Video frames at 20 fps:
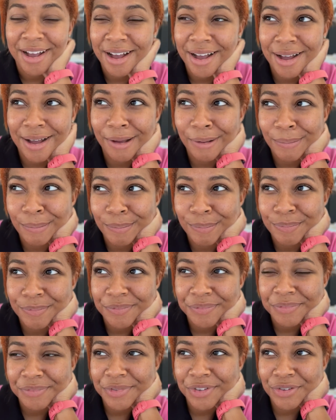Um,
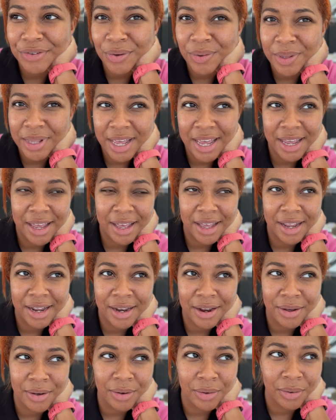so like, you
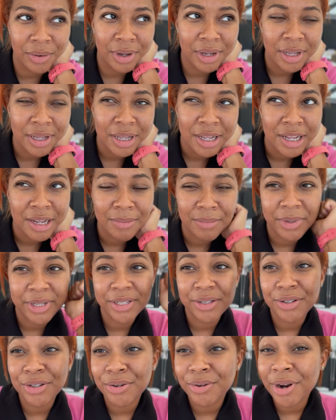know,
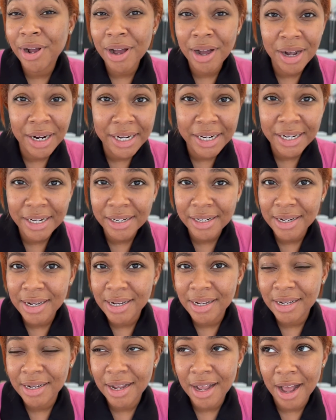Melissa Joan Hart
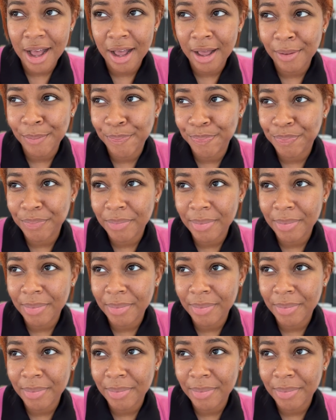um,